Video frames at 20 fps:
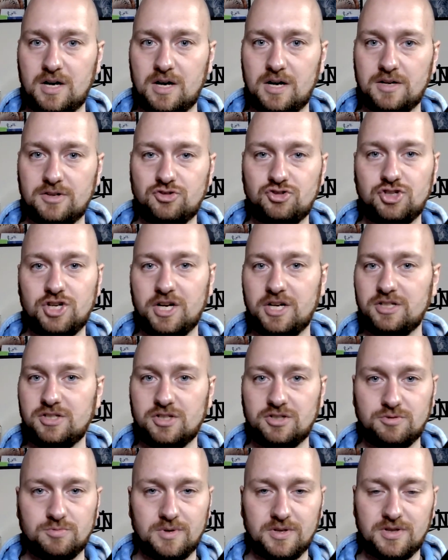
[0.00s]
changes
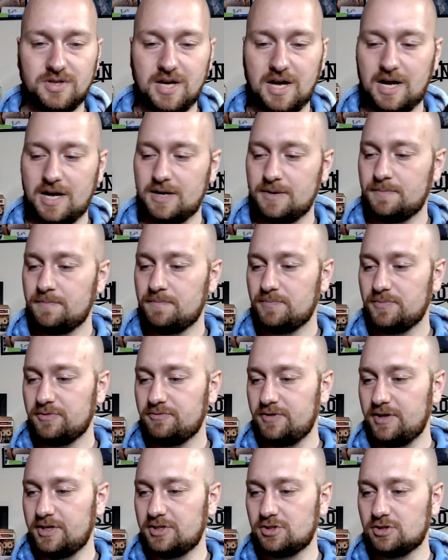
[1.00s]
with that
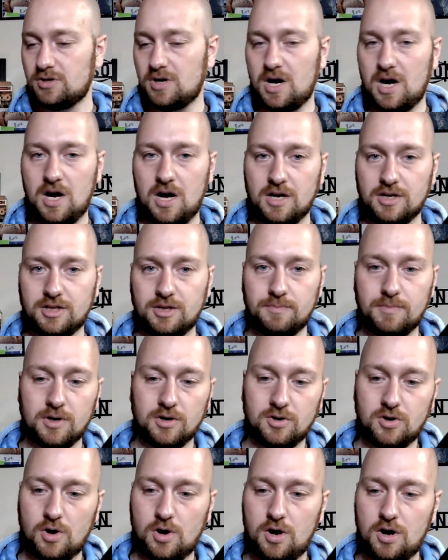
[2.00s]
feature on compared to
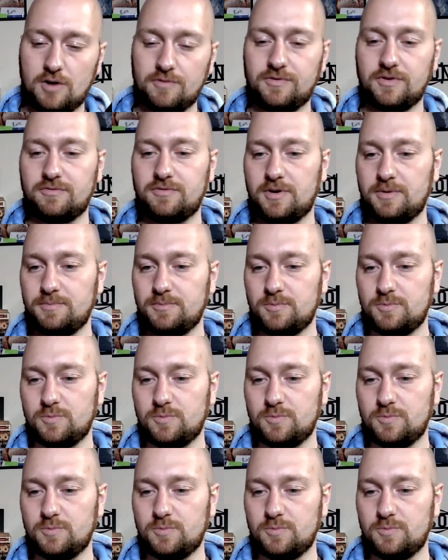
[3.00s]
off if I'm